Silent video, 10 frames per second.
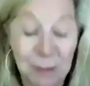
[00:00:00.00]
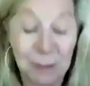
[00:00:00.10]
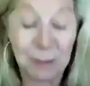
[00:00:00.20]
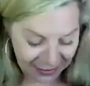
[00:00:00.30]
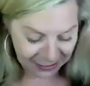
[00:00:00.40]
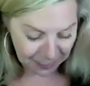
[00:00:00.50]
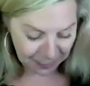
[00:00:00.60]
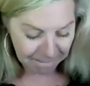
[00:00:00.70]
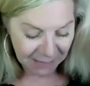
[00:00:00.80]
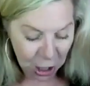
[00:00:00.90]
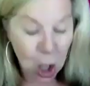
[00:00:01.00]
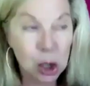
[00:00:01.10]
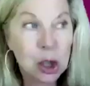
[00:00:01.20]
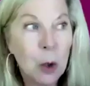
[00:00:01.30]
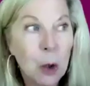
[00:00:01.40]
something out of my face.
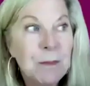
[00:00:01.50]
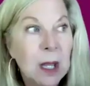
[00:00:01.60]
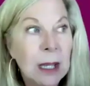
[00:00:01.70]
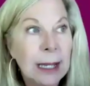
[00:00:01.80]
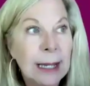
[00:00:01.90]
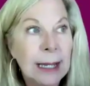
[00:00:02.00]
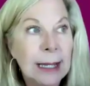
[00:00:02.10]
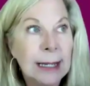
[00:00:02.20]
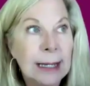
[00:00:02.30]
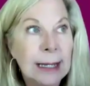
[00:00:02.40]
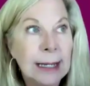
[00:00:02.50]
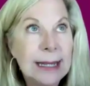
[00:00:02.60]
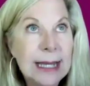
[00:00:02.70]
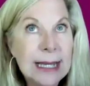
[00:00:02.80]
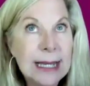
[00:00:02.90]
So
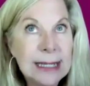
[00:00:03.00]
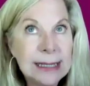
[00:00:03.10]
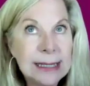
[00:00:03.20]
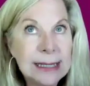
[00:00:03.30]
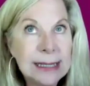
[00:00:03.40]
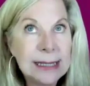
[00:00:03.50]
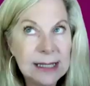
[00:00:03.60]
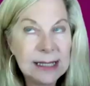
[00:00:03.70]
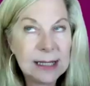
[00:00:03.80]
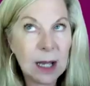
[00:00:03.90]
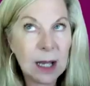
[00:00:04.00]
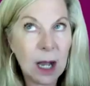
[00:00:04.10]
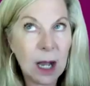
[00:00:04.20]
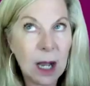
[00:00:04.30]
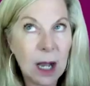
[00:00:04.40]
this
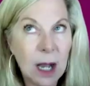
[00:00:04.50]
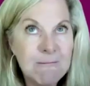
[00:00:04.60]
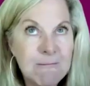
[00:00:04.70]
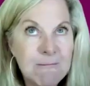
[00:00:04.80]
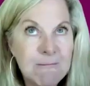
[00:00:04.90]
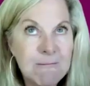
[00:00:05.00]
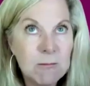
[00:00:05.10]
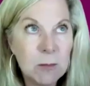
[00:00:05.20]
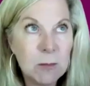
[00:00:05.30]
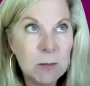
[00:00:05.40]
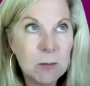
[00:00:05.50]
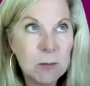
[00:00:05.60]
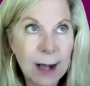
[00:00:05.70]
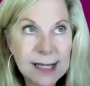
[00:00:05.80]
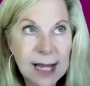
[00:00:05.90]
is
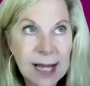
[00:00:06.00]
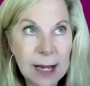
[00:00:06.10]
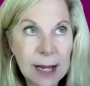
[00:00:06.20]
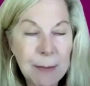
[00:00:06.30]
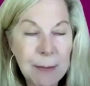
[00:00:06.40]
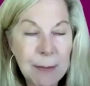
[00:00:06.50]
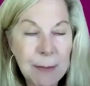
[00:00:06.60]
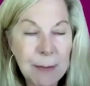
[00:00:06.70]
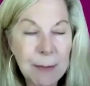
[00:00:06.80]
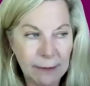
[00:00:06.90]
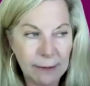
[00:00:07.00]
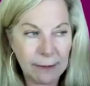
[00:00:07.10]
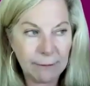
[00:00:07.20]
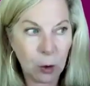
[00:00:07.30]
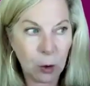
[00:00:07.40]
what I'm about to say might be a little
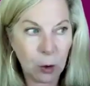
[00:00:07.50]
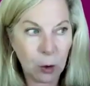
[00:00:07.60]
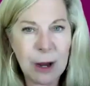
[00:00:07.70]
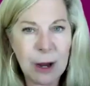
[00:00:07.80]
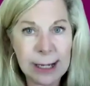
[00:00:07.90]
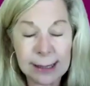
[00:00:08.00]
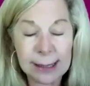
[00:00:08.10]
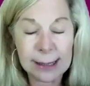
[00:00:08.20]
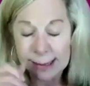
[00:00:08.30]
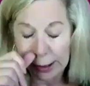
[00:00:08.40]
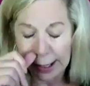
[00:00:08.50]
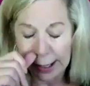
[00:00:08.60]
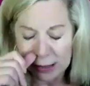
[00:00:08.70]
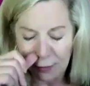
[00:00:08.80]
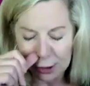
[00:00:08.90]
bit painful, but it's very
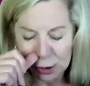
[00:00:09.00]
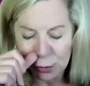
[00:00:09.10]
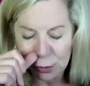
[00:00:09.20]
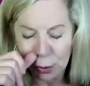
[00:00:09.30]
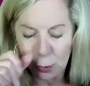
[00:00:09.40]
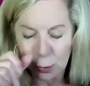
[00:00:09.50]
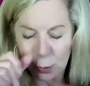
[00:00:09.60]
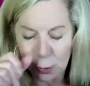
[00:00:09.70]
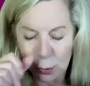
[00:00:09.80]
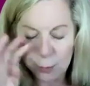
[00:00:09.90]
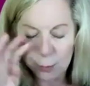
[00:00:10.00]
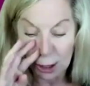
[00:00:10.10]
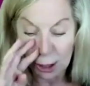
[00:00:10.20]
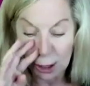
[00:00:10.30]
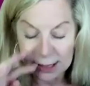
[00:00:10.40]
necessary and it's very true. And I love you
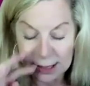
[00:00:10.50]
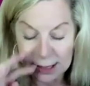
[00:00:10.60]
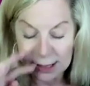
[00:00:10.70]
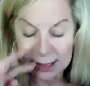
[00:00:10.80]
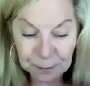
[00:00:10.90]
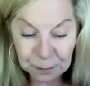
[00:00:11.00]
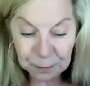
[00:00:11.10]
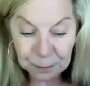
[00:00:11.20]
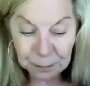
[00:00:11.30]
too much not to tell you this.